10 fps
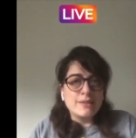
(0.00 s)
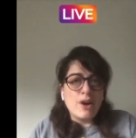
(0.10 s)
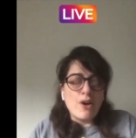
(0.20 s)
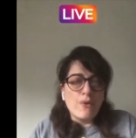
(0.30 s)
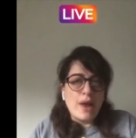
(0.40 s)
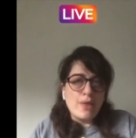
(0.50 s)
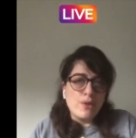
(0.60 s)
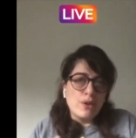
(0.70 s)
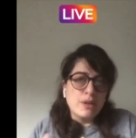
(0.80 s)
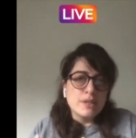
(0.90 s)
are
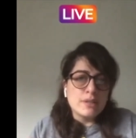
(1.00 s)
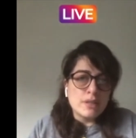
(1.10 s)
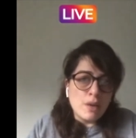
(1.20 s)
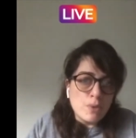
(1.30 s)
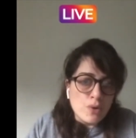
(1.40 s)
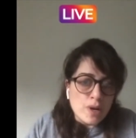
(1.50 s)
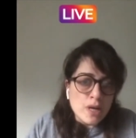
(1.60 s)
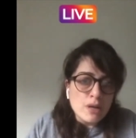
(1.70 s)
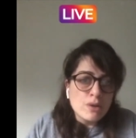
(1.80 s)
rather summery